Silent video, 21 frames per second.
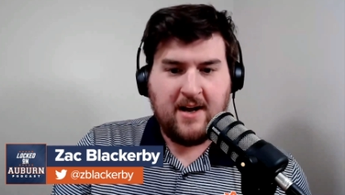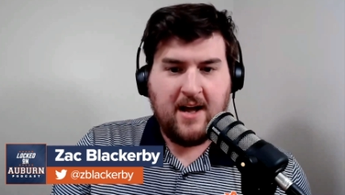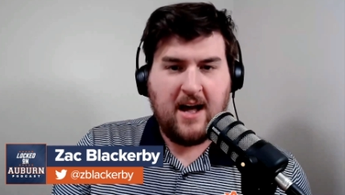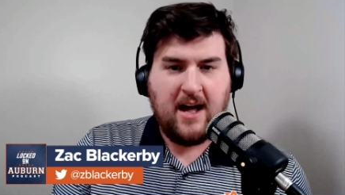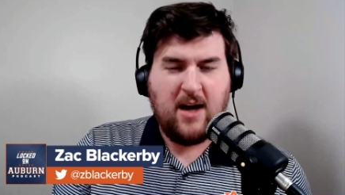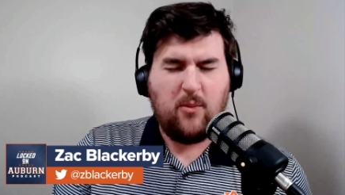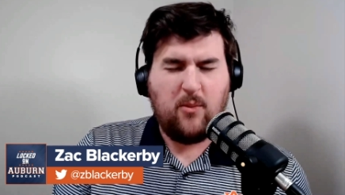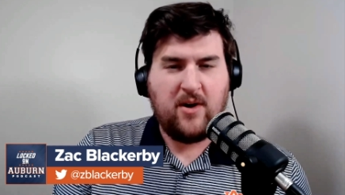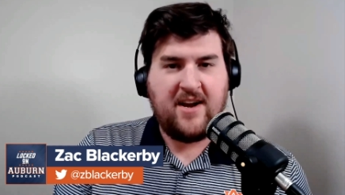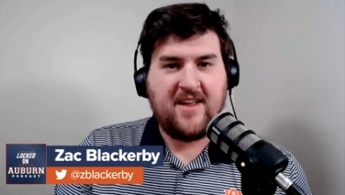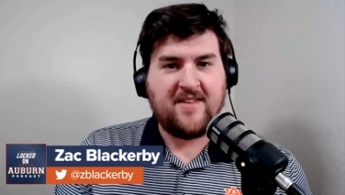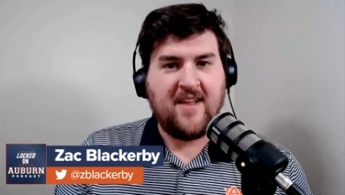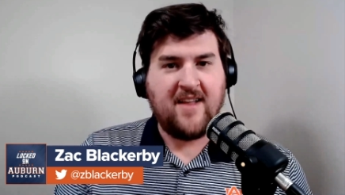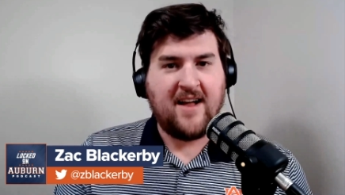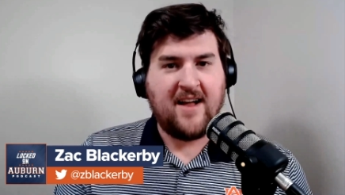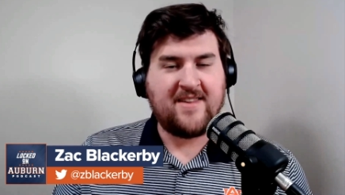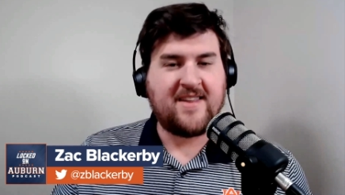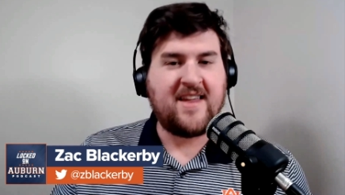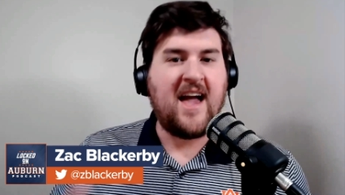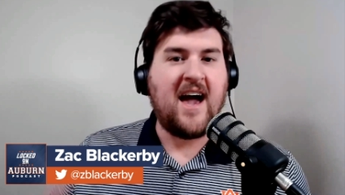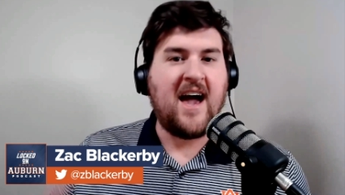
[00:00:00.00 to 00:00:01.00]
when he's not
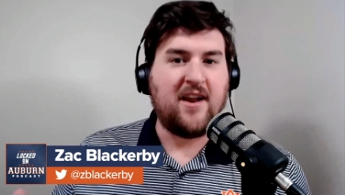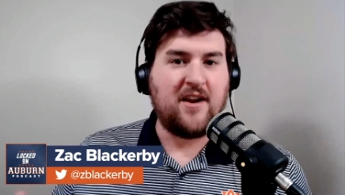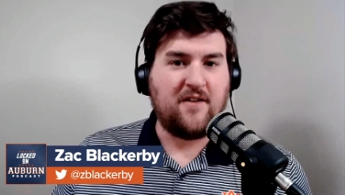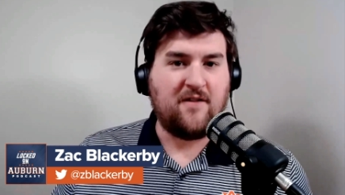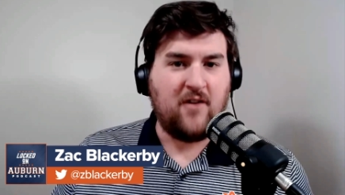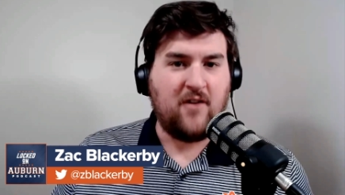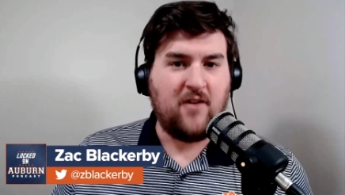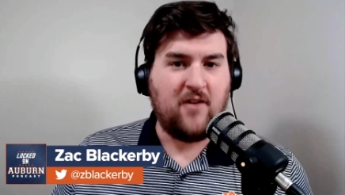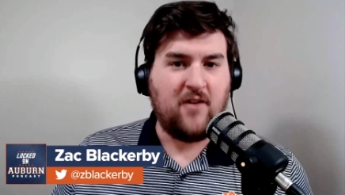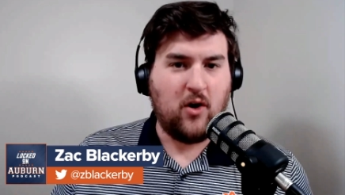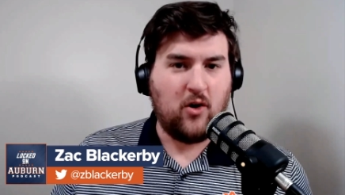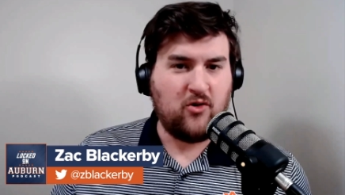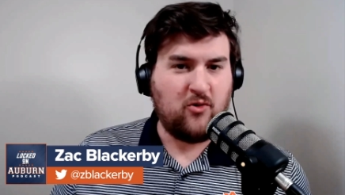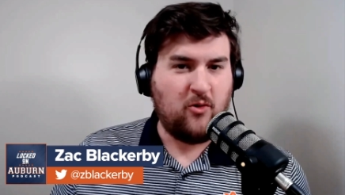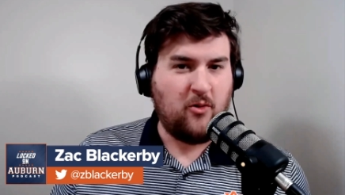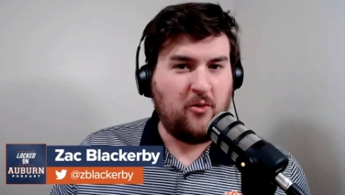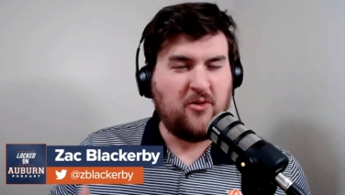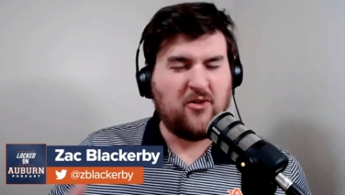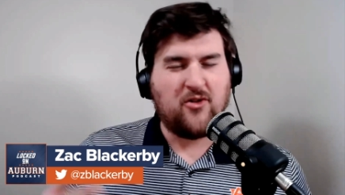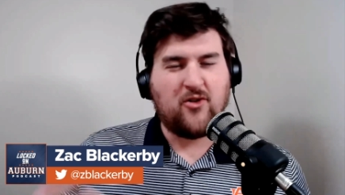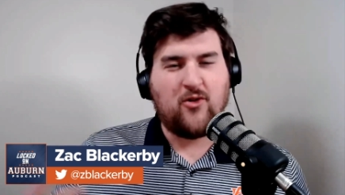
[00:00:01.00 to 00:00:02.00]
scouting folks. When we
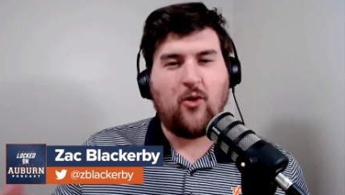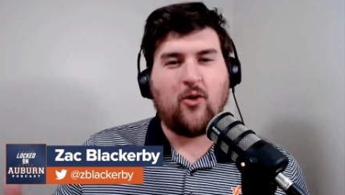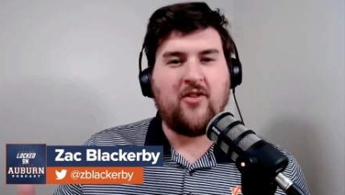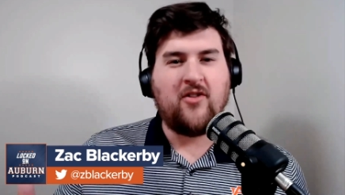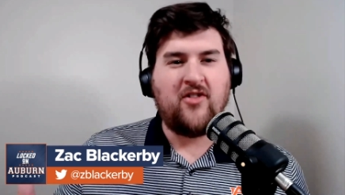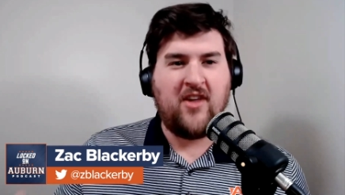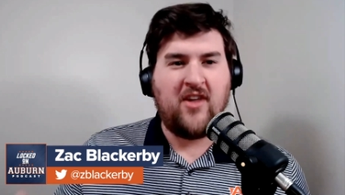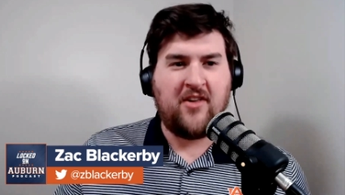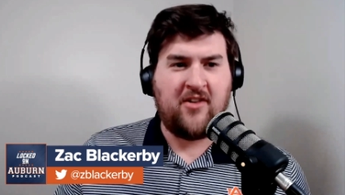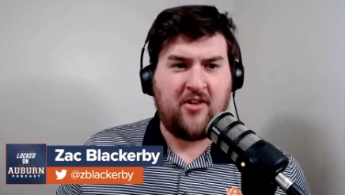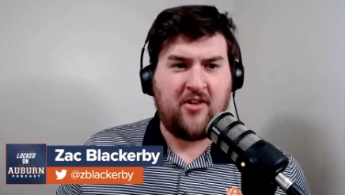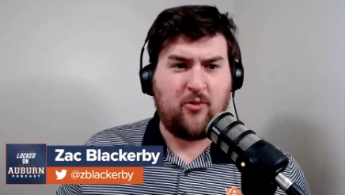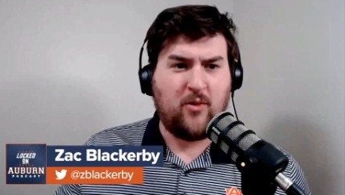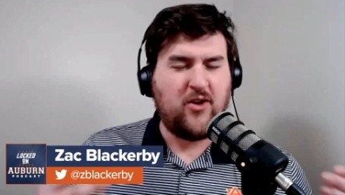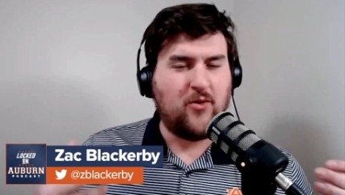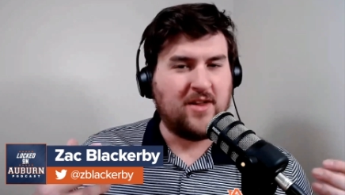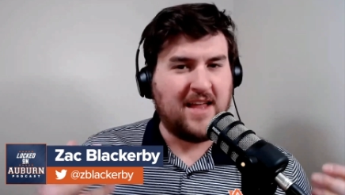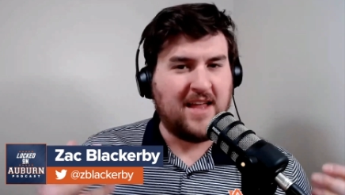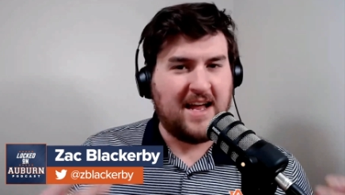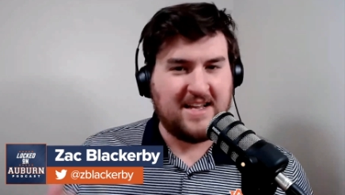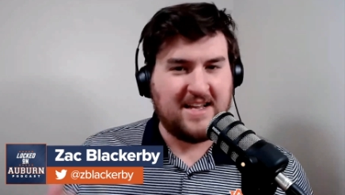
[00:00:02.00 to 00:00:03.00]
record this is when they do a
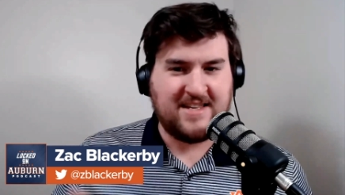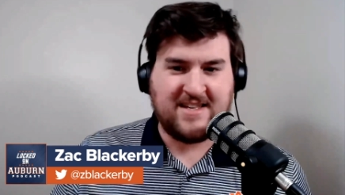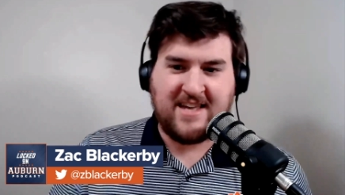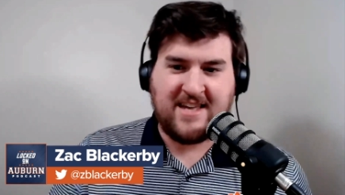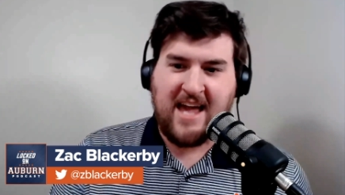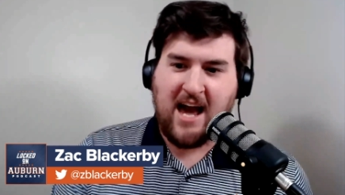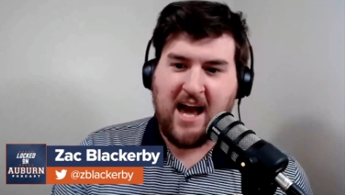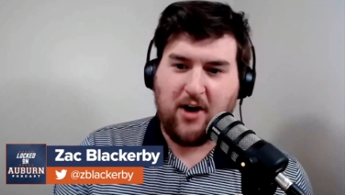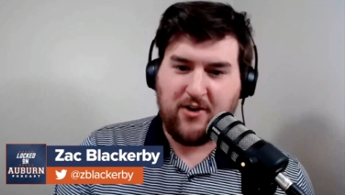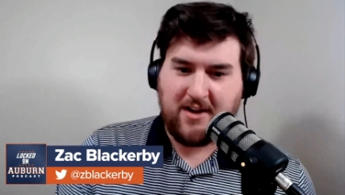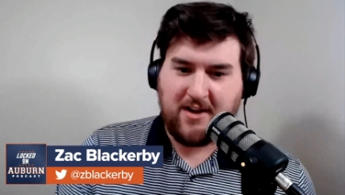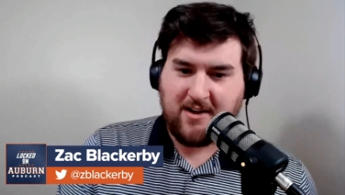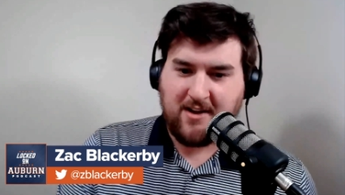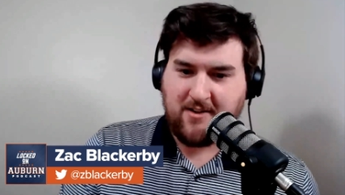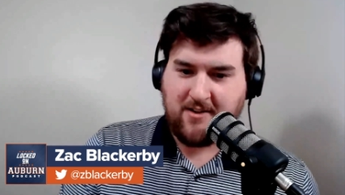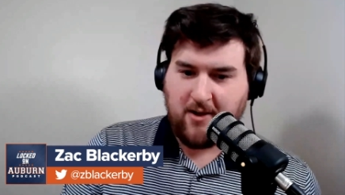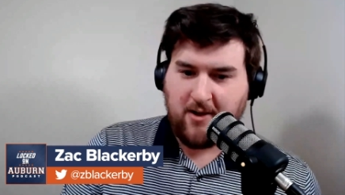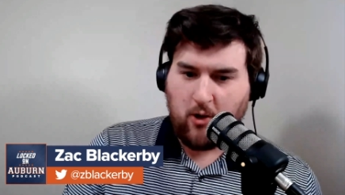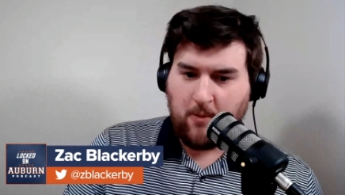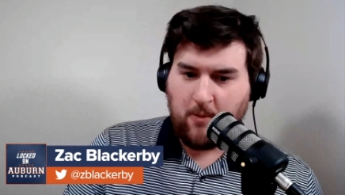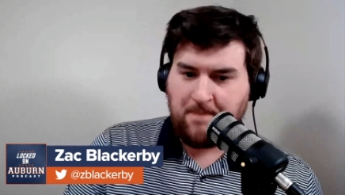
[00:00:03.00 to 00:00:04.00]
lot of scouting,
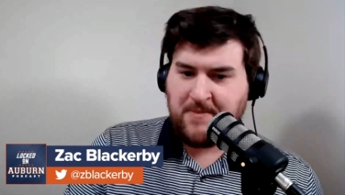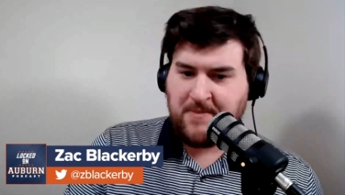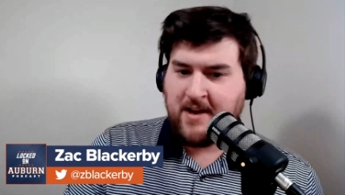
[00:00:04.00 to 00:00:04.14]
so